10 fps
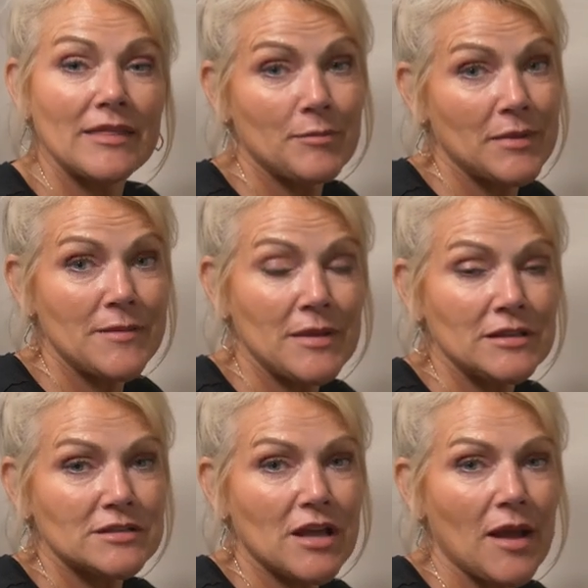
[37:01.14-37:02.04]
and the
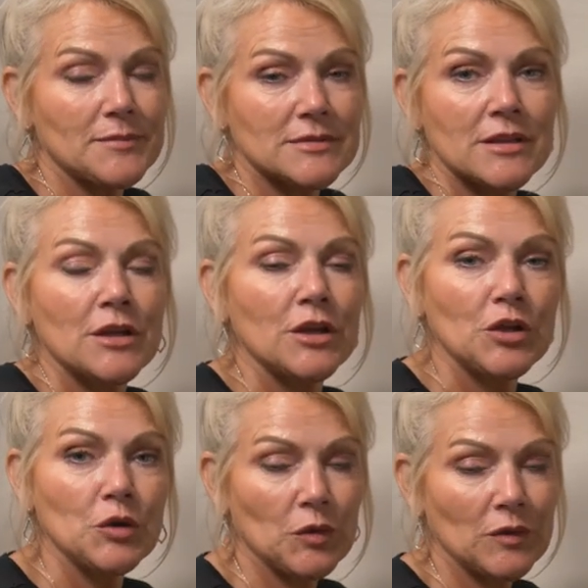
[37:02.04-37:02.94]
beeping stops,
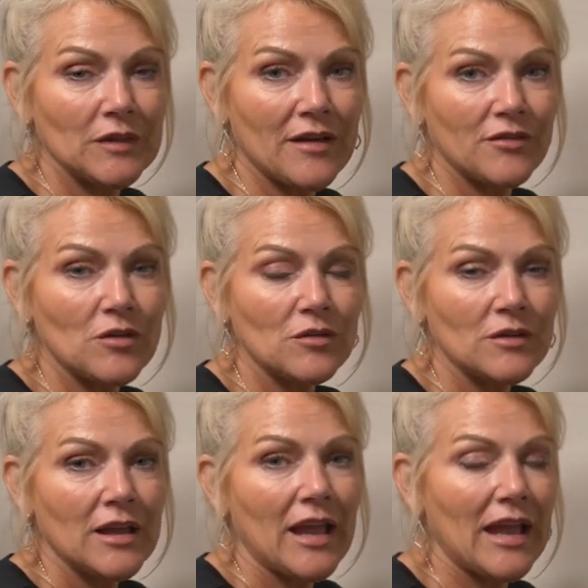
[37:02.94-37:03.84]
you're level
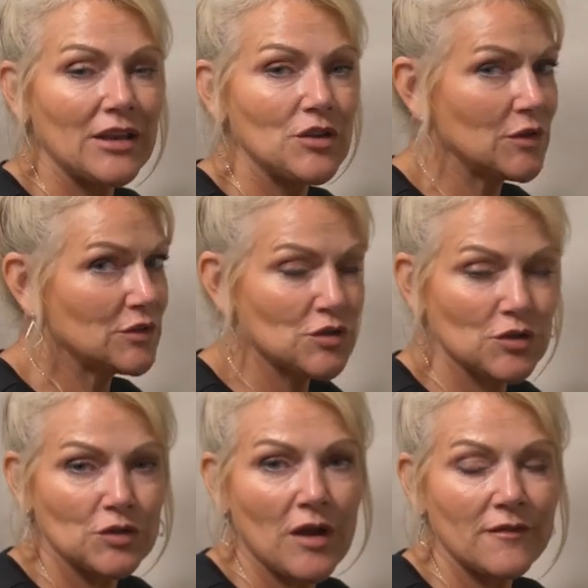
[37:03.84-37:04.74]
and you can
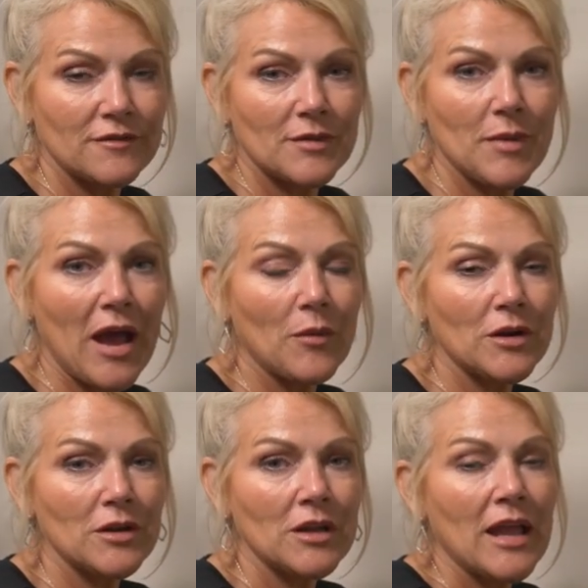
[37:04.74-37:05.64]
turn off the power.